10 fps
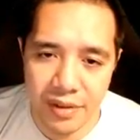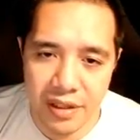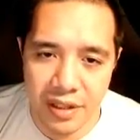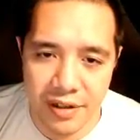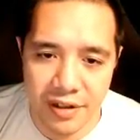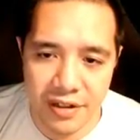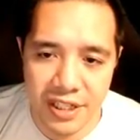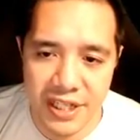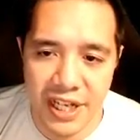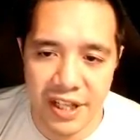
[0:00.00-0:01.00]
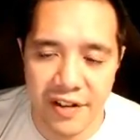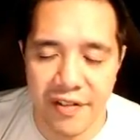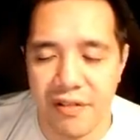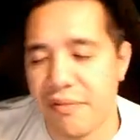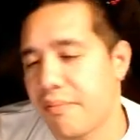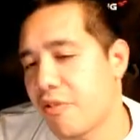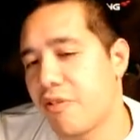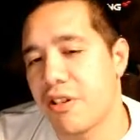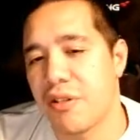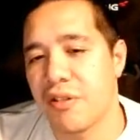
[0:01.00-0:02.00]
the stealing of the
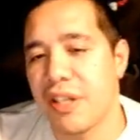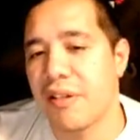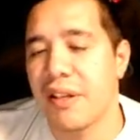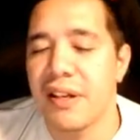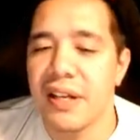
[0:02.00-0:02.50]
crystals out there.